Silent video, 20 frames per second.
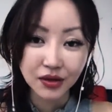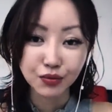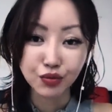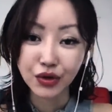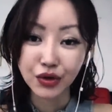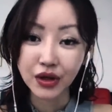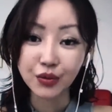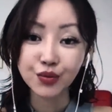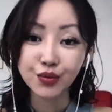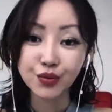
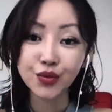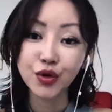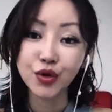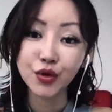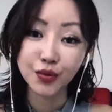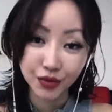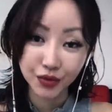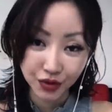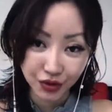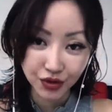bring
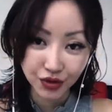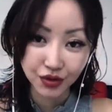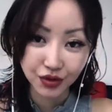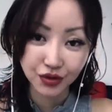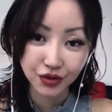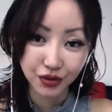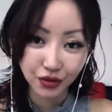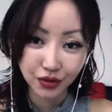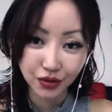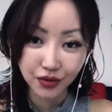poop to
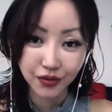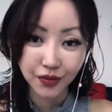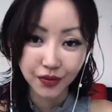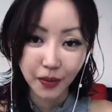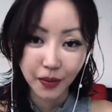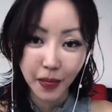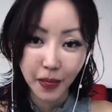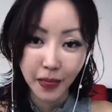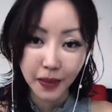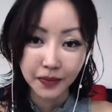school
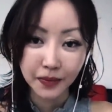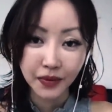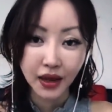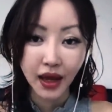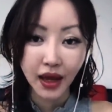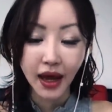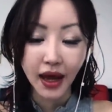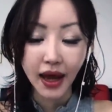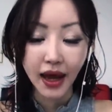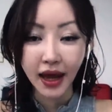
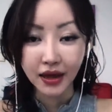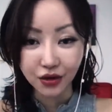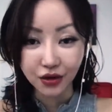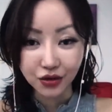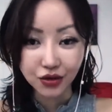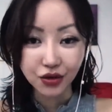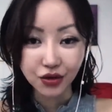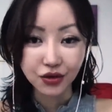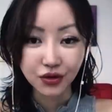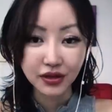and
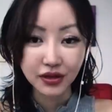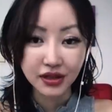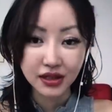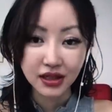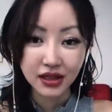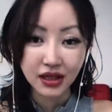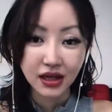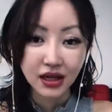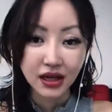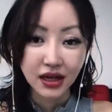adults.